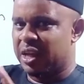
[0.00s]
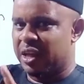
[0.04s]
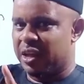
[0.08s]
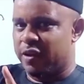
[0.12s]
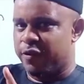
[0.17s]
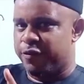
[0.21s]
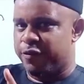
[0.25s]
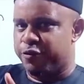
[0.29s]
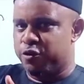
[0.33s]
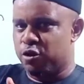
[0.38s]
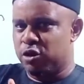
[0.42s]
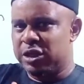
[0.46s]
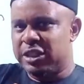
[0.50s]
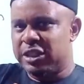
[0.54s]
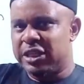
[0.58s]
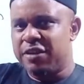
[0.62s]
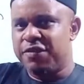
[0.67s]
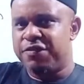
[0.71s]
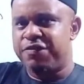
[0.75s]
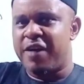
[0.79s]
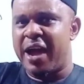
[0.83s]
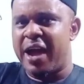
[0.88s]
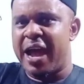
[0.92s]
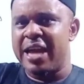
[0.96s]
if you
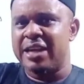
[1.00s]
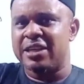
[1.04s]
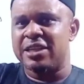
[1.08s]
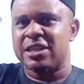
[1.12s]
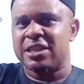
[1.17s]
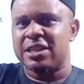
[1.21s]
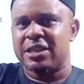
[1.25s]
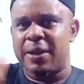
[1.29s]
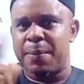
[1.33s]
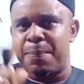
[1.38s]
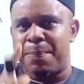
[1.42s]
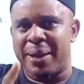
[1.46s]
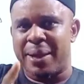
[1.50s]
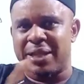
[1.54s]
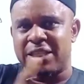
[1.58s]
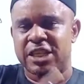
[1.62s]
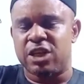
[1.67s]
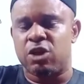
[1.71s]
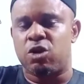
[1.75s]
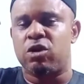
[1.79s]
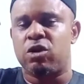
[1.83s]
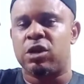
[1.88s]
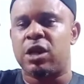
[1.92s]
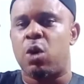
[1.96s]
divide the
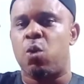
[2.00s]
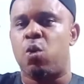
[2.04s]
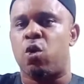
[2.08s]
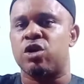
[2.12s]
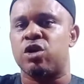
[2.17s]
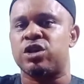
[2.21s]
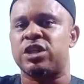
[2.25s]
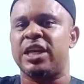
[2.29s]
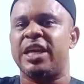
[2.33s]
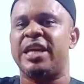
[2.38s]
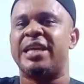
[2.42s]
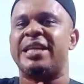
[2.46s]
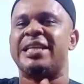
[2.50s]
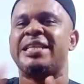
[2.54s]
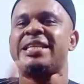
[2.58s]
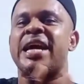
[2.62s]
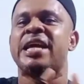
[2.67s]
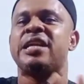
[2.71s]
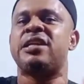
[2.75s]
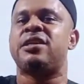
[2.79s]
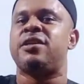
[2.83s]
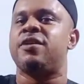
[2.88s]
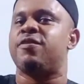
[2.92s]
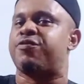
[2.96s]
particular word in
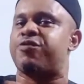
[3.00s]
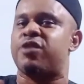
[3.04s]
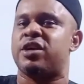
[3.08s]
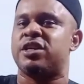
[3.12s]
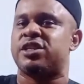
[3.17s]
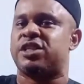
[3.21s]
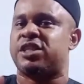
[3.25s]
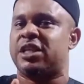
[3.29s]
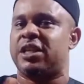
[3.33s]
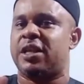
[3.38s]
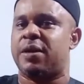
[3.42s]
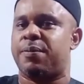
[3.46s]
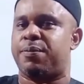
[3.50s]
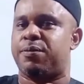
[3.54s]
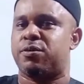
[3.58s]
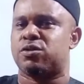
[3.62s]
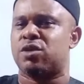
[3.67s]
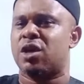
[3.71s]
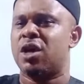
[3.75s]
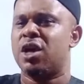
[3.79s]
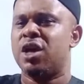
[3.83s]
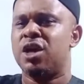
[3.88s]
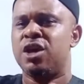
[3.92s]
their different syllables,